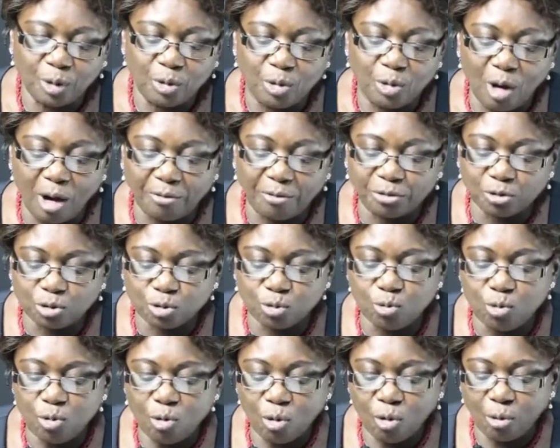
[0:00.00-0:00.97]
You have
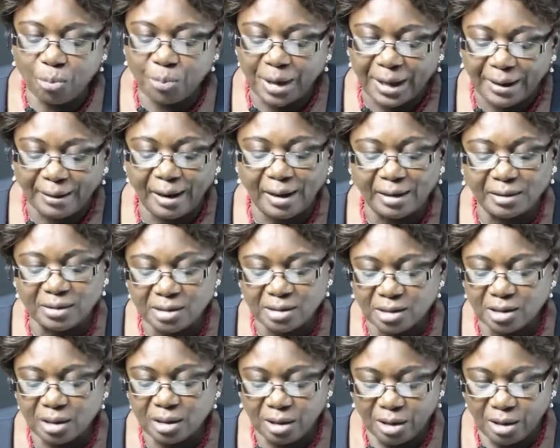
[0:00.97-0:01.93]
two,
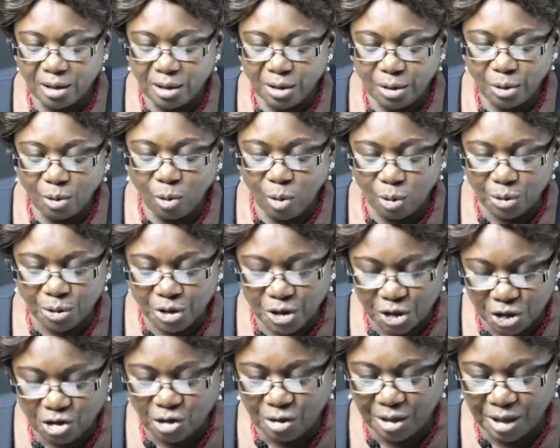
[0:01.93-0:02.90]
operant
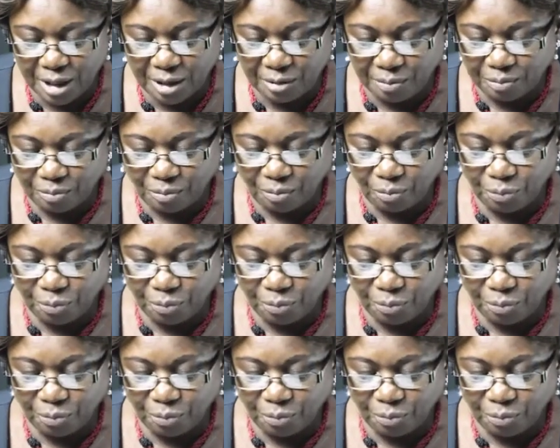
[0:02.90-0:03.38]
conditioning.